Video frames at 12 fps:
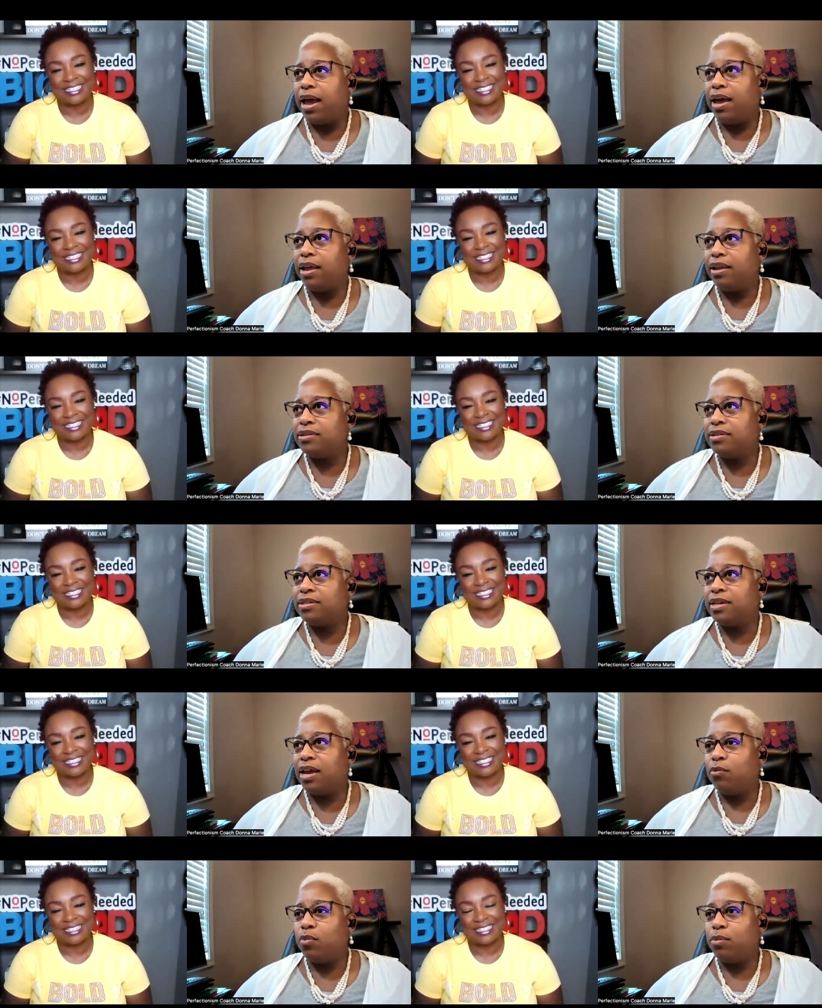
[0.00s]
Speaker 1: at
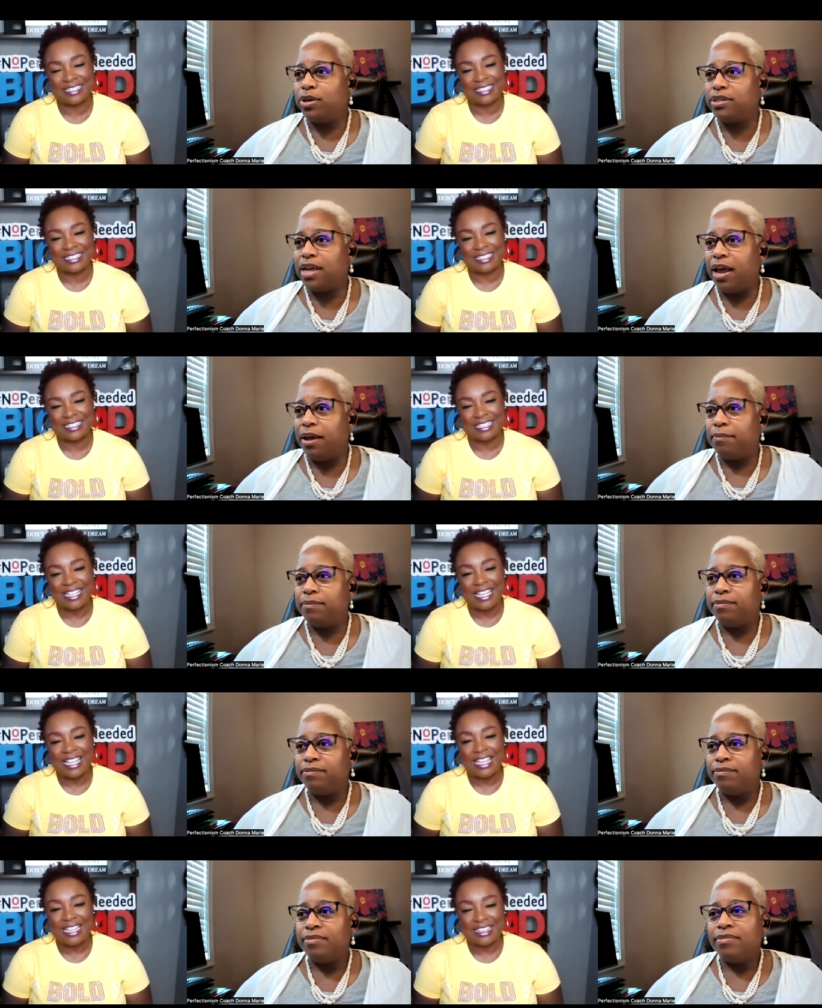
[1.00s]
say it one more time
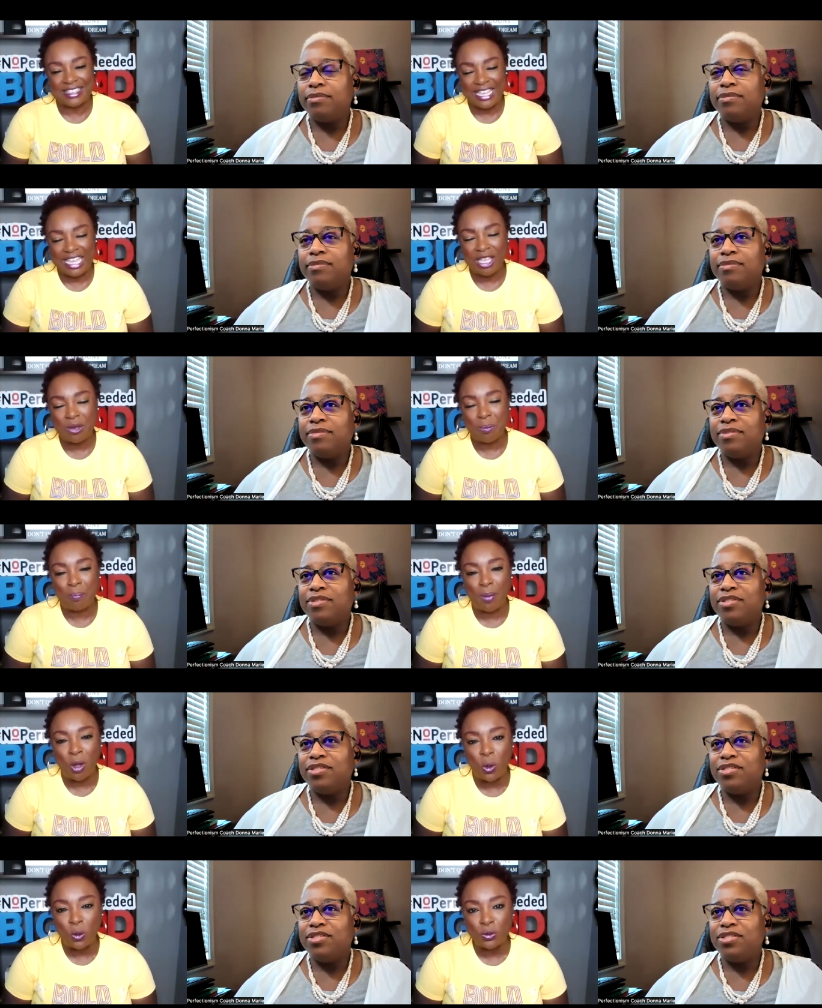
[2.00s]

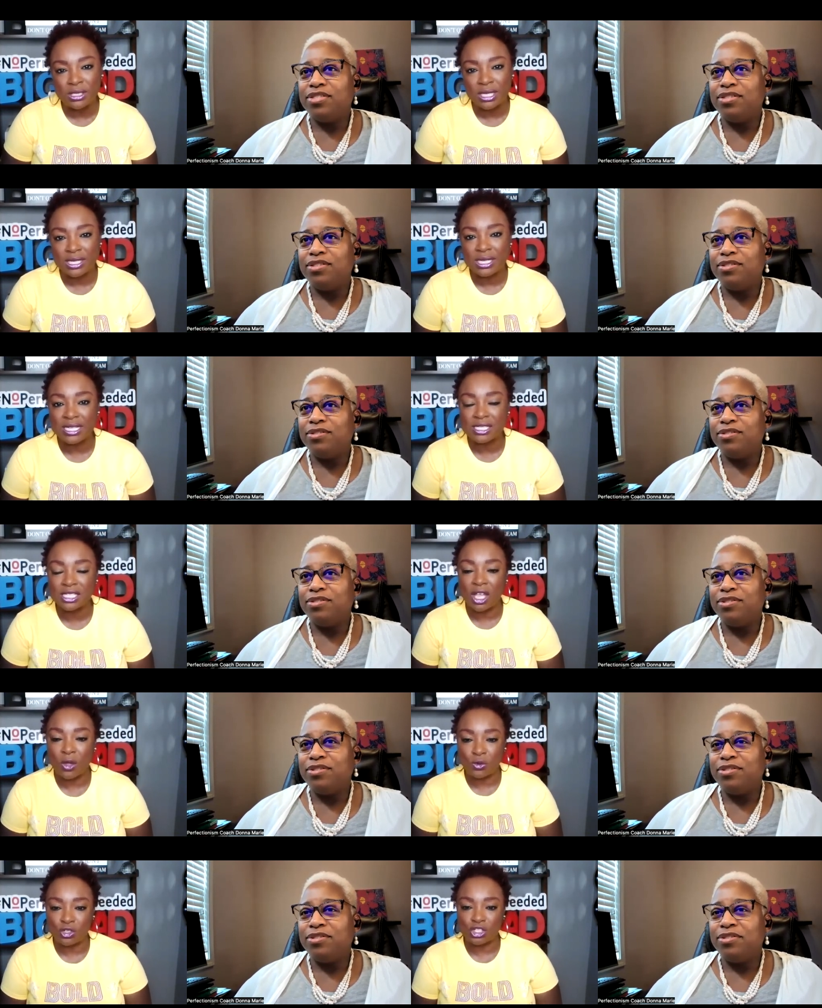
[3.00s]

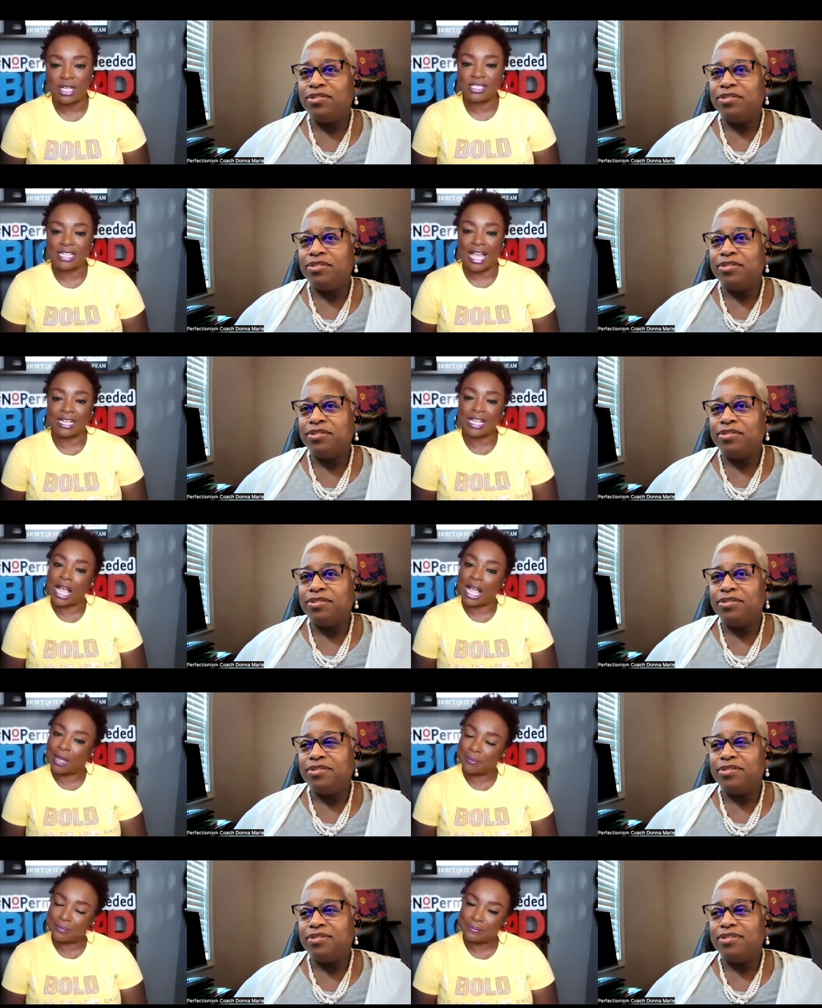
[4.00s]

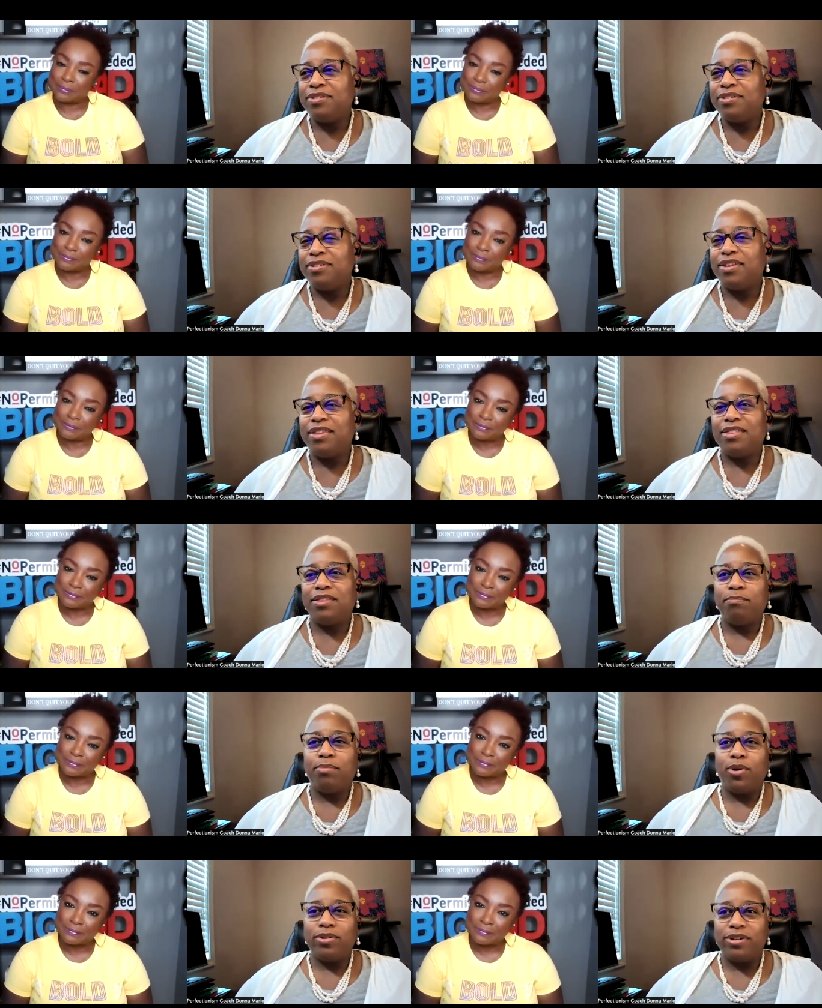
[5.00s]
Speaker 2: theboldnesscoach.com
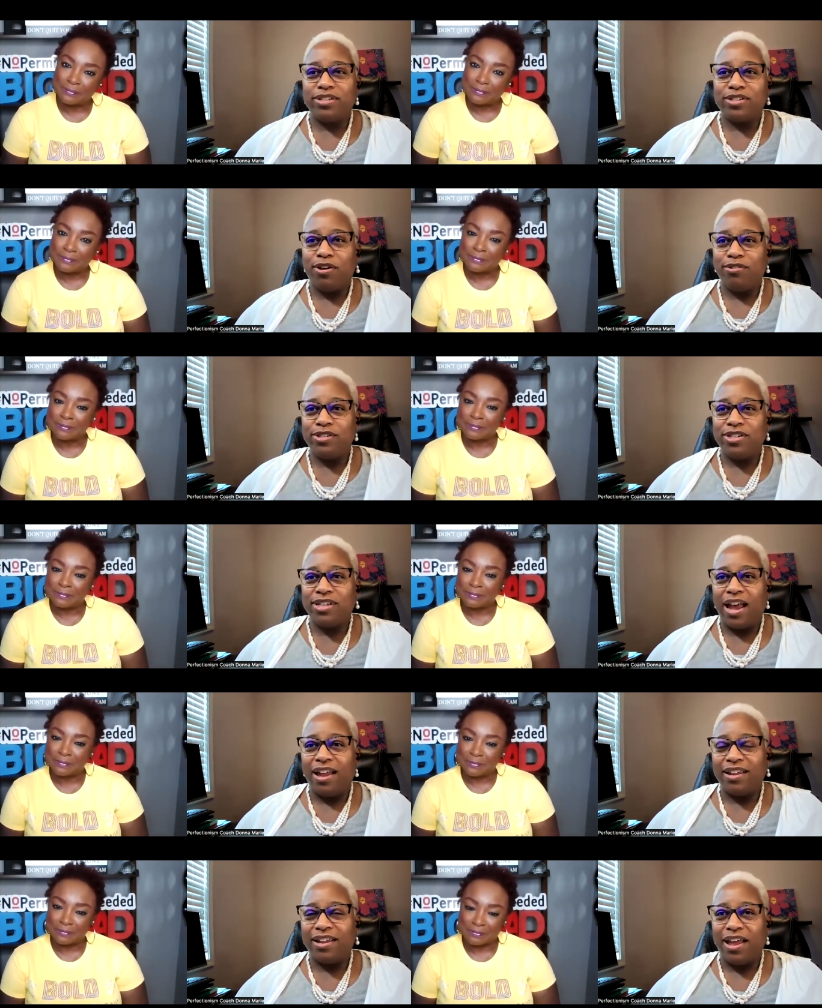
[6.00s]

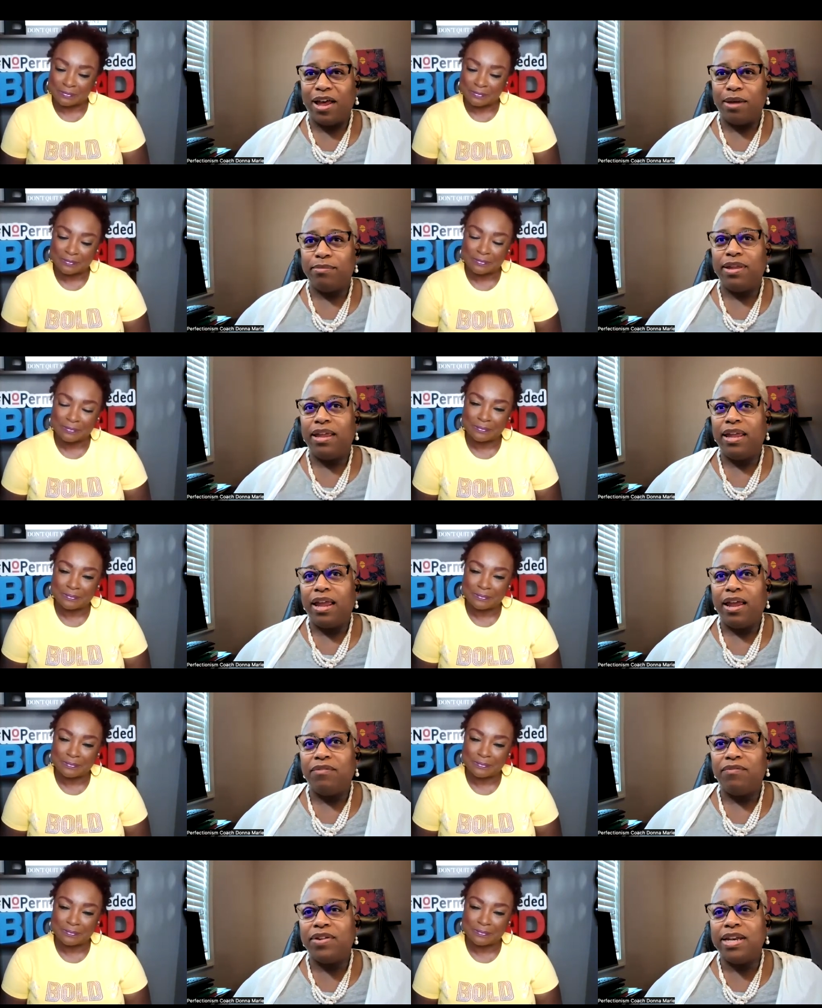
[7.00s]
Speaker 1: theboldnesscoach.com
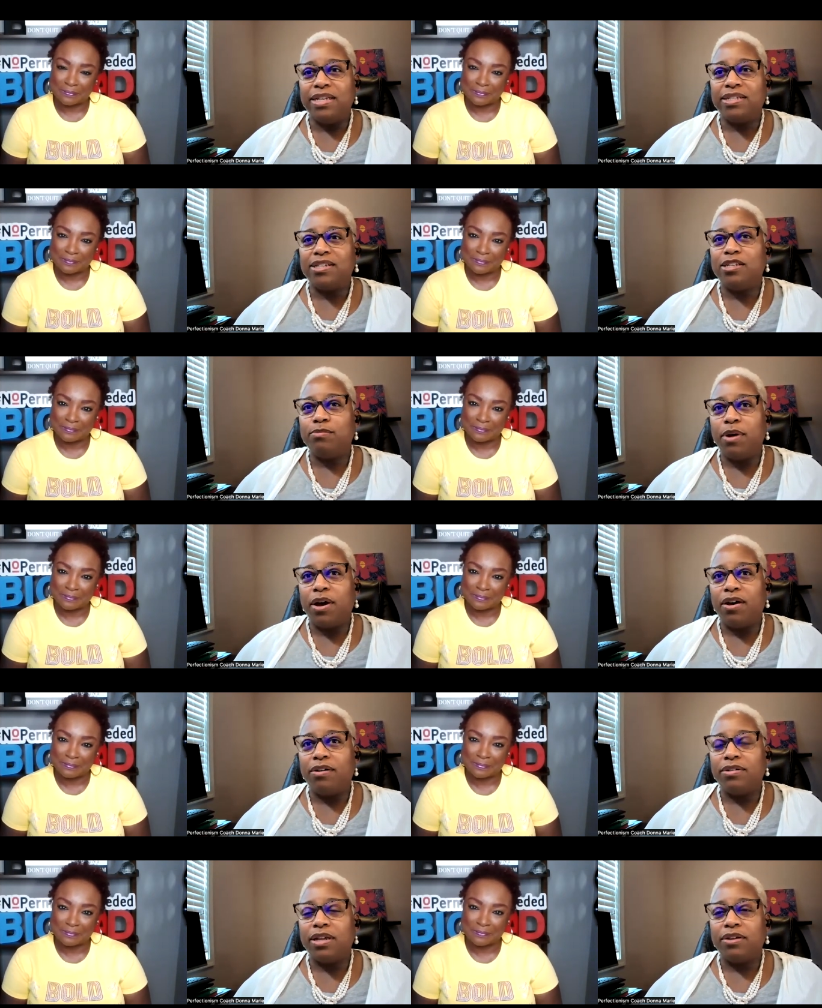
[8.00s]
and Venice is
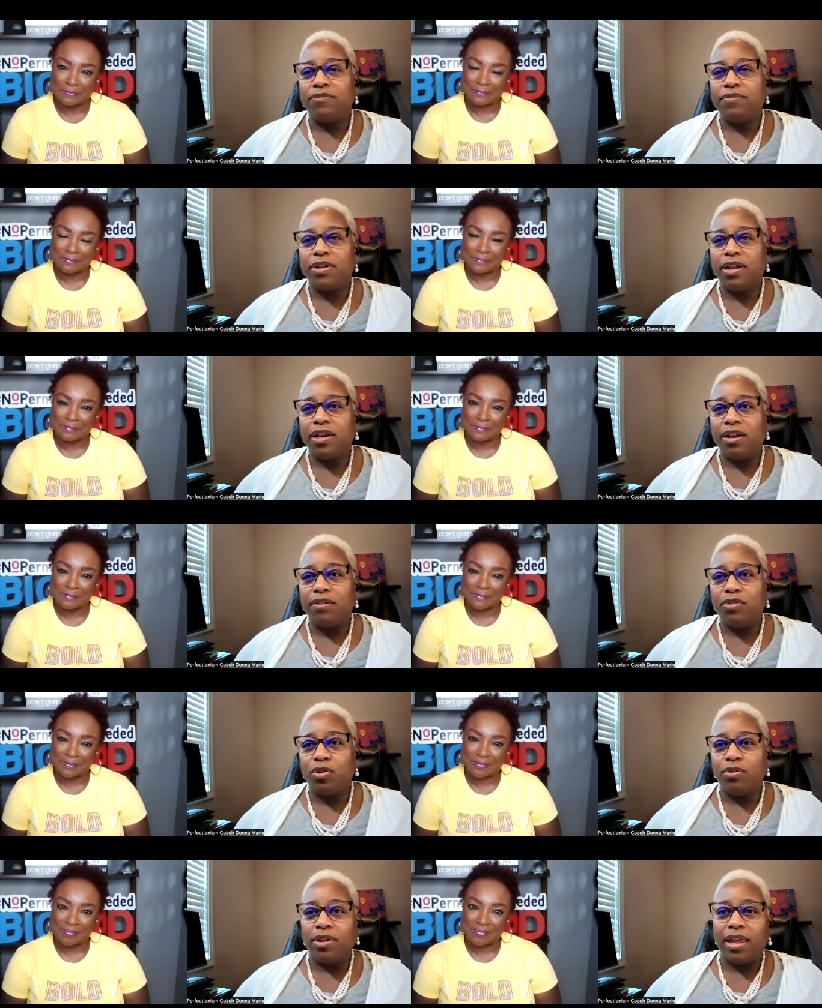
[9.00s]
spelled if any of
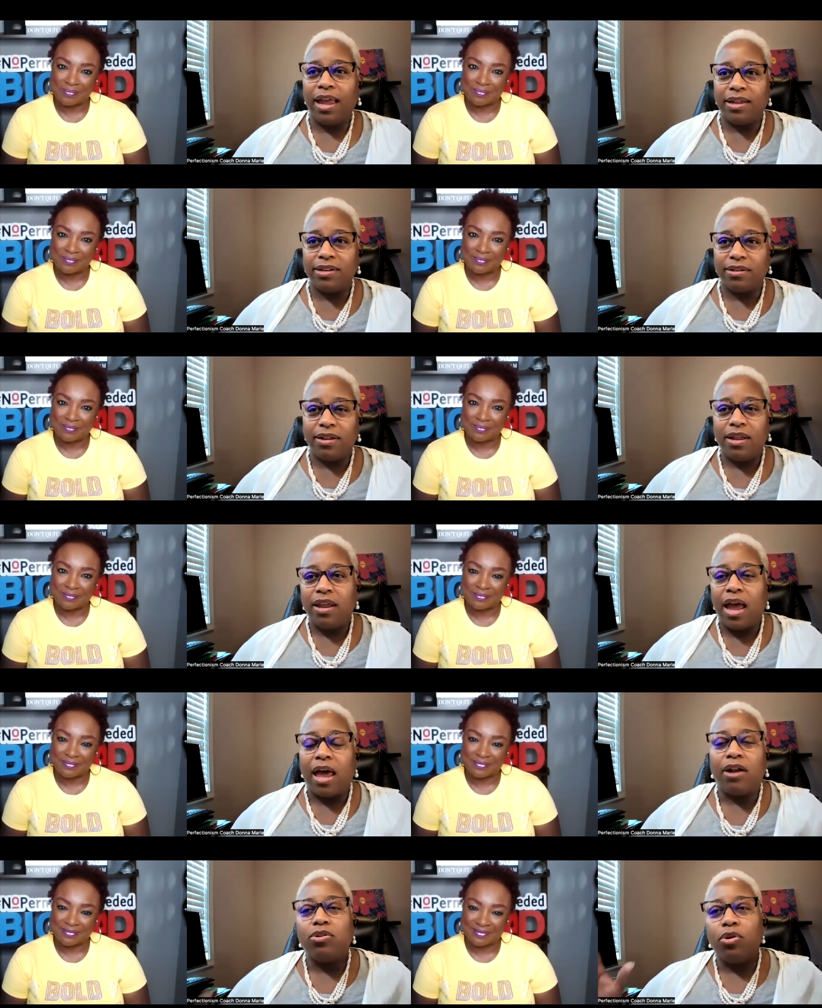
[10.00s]
you can't
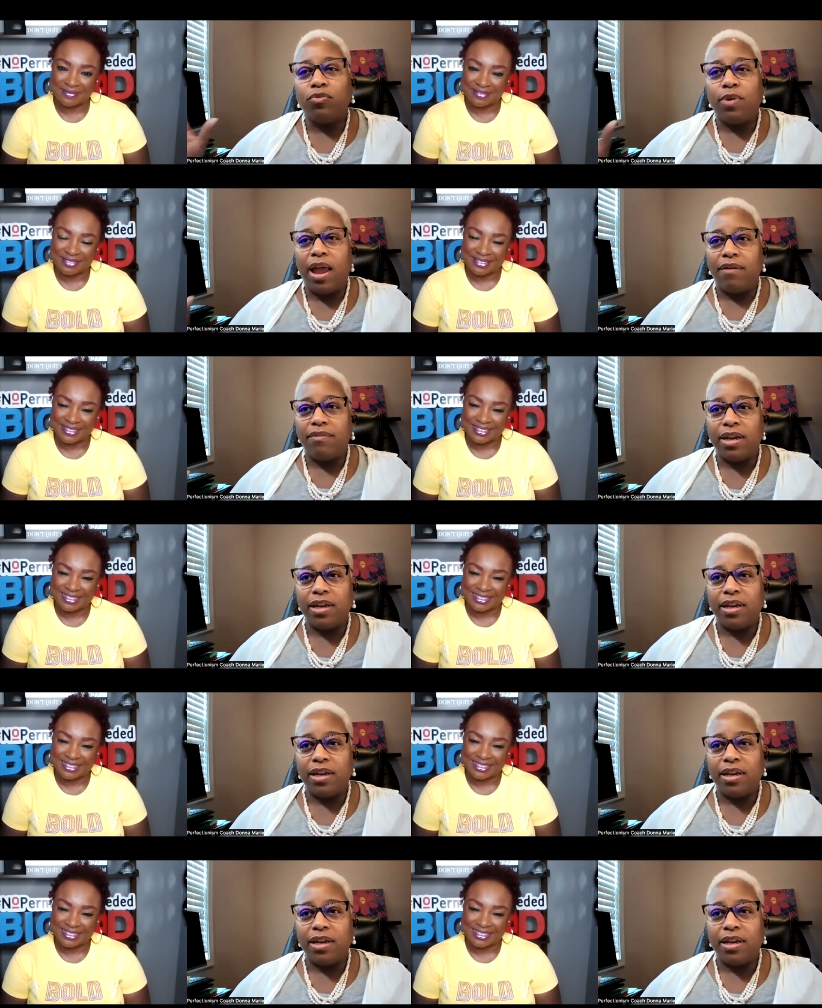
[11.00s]
I don't know if we have